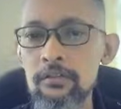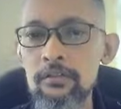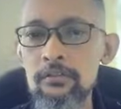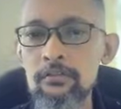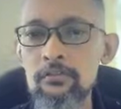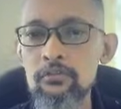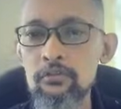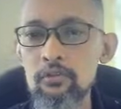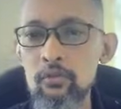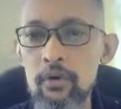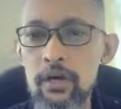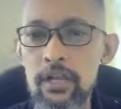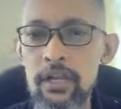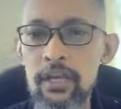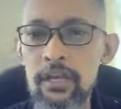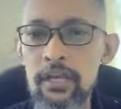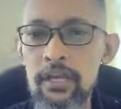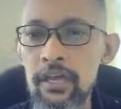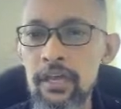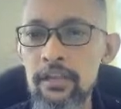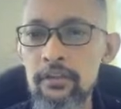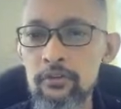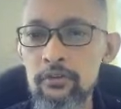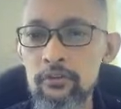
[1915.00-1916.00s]
So what I
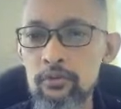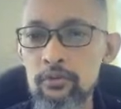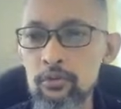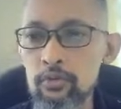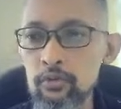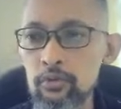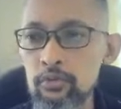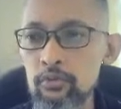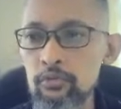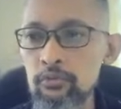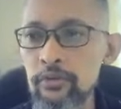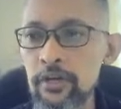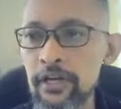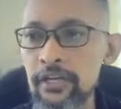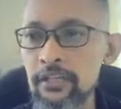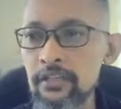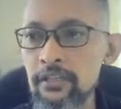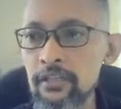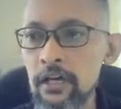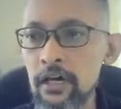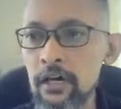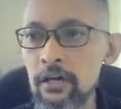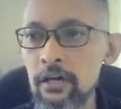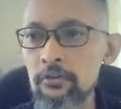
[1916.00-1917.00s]
can do right
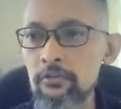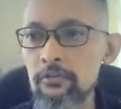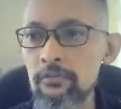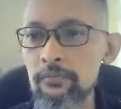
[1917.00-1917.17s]
now,